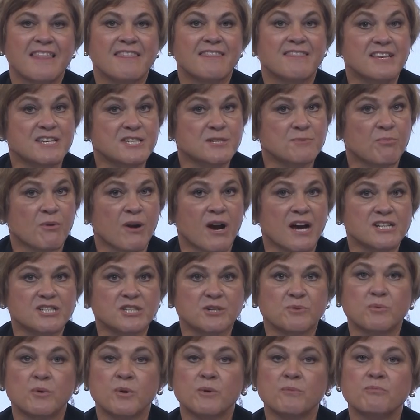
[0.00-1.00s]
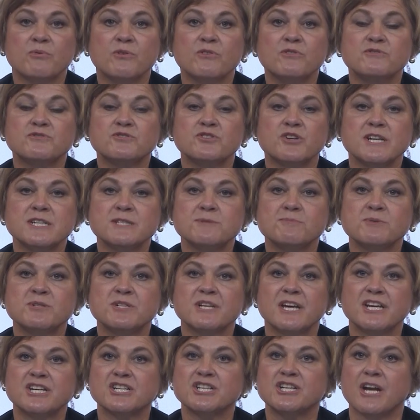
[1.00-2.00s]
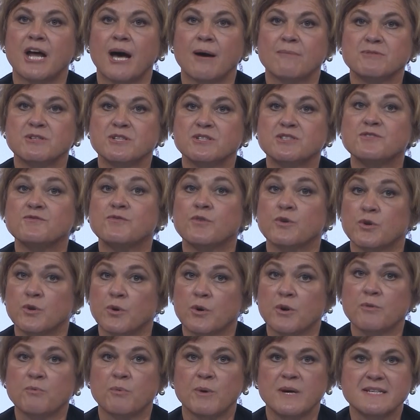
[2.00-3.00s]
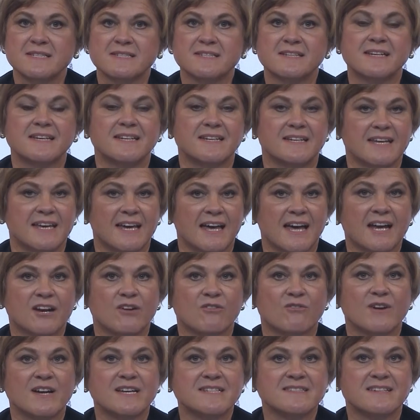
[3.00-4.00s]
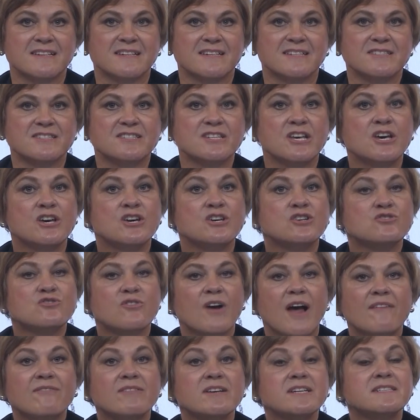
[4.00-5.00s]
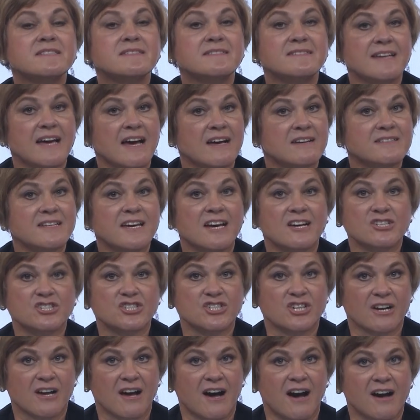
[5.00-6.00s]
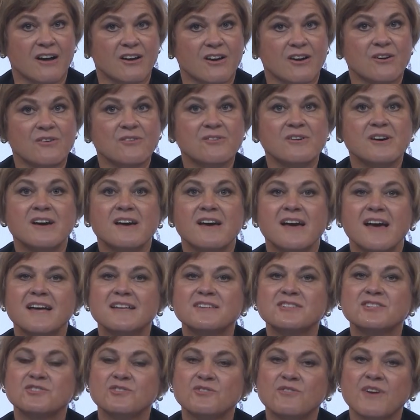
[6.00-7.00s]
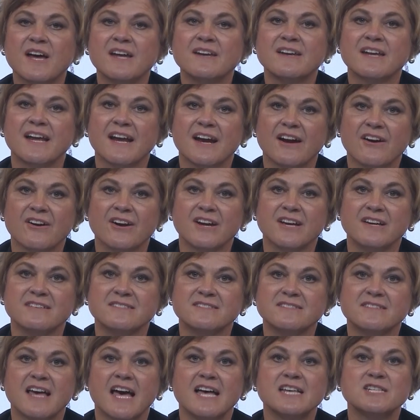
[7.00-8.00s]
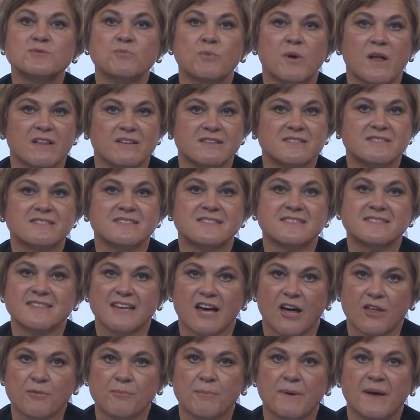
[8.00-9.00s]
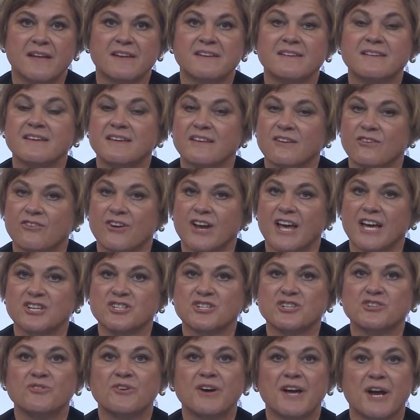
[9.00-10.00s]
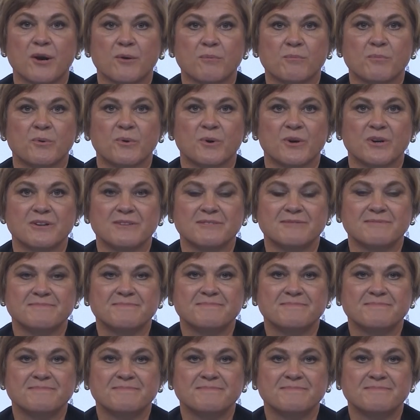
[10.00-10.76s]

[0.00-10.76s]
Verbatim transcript: This project will improve transportation options for Northwest Indiana residents traveling to downtown Chicago and surrounding areas, as well as to South Bend International Airport.